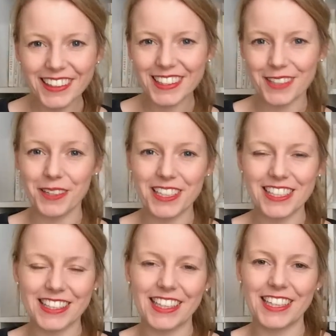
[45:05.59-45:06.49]
So we
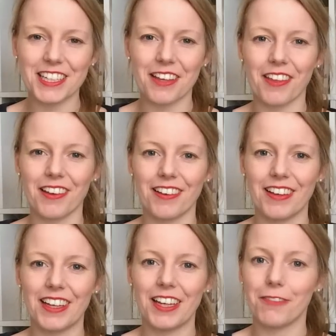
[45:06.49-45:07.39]
see each other
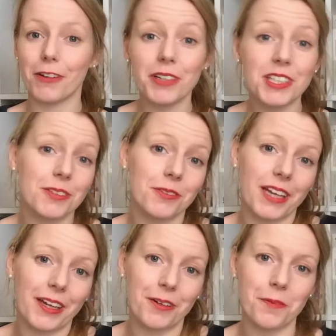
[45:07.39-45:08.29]
very soon,
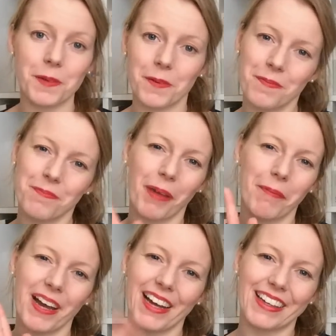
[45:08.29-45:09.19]
I hope. Bye
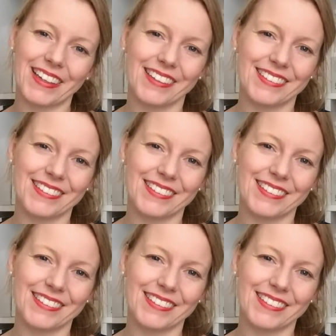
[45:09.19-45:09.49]
bye.